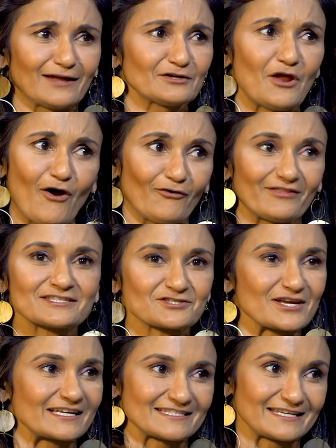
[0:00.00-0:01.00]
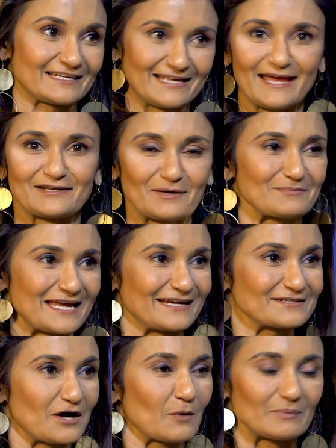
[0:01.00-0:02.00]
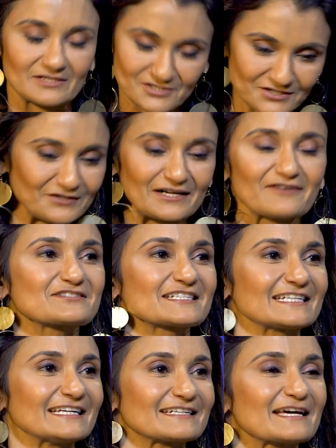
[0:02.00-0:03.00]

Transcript: no, this chick is going to end up saying dope. And sure enough, she did.